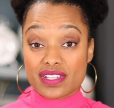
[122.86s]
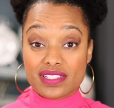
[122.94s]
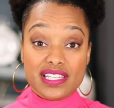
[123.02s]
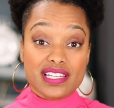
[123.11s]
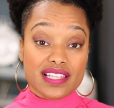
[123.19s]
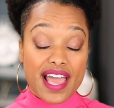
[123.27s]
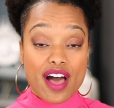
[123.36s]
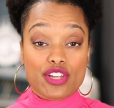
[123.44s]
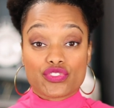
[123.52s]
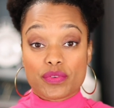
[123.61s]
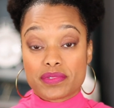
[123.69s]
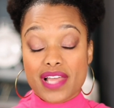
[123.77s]
to cleaning the
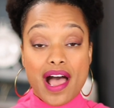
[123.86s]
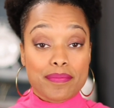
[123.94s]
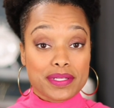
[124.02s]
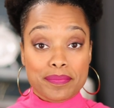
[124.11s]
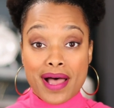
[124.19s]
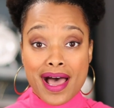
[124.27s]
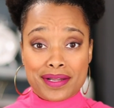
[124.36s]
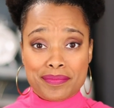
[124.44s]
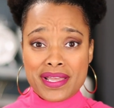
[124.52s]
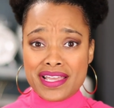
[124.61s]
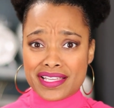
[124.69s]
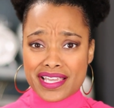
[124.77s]
house from top to
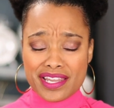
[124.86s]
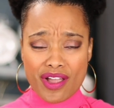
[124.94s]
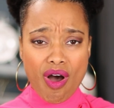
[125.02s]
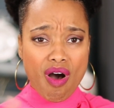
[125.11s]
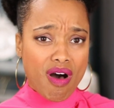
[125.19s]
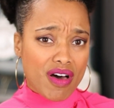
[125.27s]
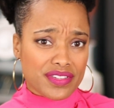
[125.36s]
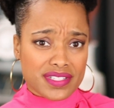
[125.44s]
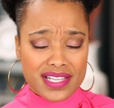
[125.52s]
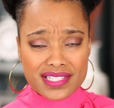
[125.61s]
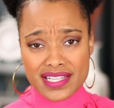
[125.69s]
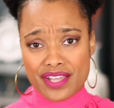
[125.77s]
bottom, getting all the
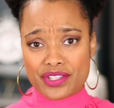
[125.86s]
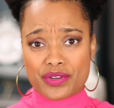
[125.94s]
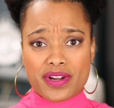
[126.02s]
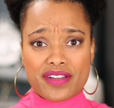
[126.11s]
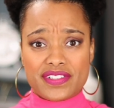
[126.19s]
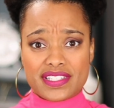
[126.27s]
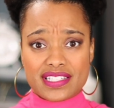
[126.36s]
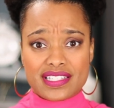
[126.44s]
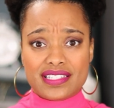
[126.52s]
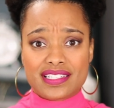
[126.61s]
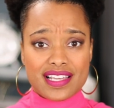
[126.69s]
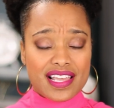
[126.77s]
dust out the
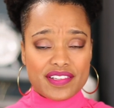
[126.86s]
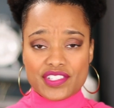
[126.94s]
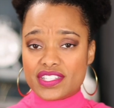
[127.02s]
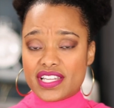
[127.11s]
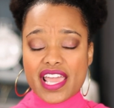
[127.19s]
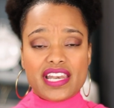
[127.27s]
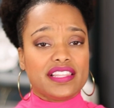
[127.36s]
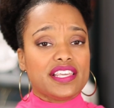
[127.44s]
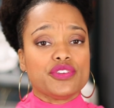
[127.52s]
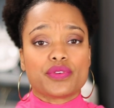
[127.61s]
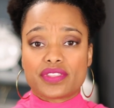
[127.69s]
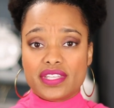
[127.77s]
crevices, just
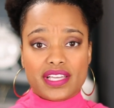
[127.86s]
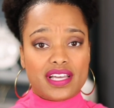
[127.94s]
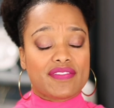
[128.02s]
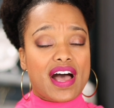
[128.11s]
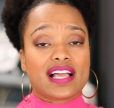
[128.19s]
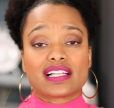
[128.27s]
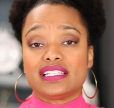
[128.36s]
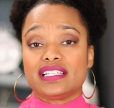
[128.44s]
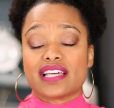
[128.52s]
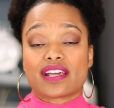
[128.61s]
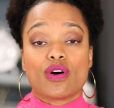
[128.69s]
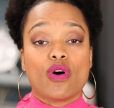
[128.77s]
anything you could think of, I
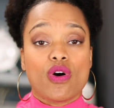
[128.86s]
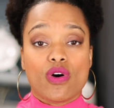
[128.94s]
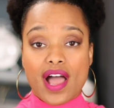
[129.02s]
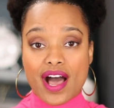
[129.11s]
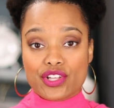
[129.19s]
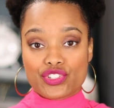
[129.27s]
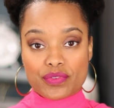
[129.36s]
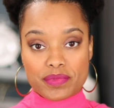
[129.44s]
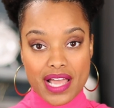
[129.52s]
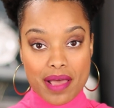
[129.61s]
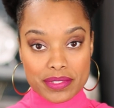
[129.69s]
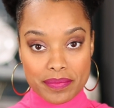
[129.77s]
cleaned that whole house from
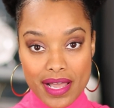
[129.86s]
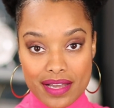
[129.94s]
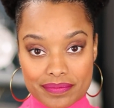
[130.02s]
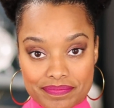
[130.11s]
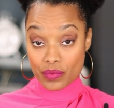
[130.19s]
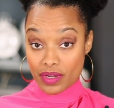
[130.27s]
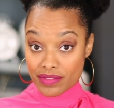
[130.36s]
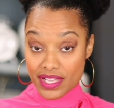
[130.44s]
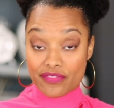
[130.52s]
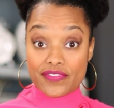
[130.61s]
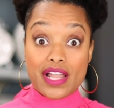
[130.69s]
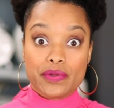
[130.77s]
top to bottom. Well,
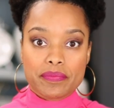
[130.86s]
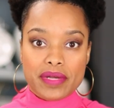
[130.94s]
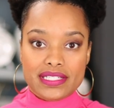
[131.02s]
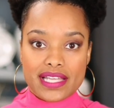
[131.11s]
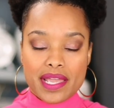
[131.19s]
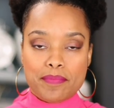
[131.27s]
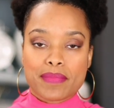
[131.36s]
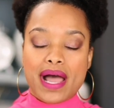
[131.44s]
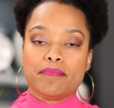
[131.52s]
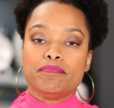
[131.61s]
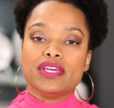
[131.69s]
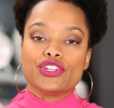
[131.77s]
that following Monday,
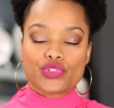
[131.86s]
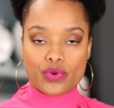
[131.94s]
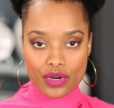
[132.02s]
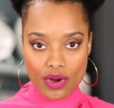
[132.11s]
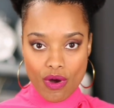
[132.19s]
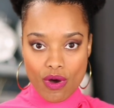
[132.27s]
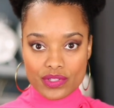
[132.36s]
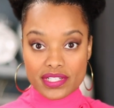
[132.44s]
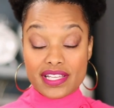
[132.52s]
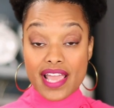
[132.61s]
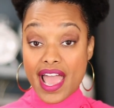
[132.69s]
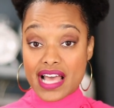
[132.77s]
my mentor called
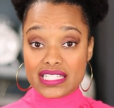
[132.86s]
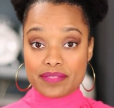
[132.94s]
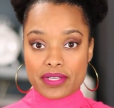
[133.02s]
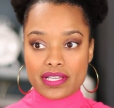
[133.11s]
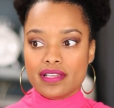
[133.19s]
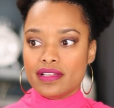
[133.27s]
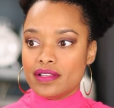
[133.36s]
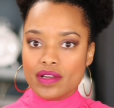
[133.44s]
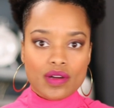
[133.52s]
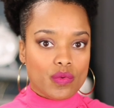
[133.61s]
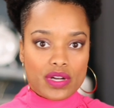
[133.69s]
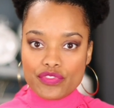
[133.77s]
and he asked me,
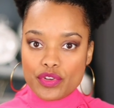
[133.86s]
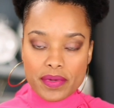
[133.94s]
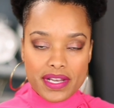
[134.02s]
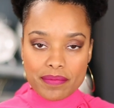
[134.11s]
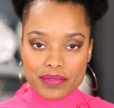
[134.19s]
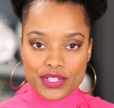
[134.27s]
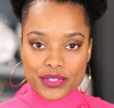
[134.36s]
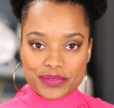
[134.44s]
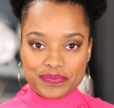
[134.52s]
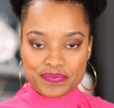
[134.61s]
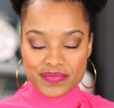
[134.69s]
"What have you been up to?"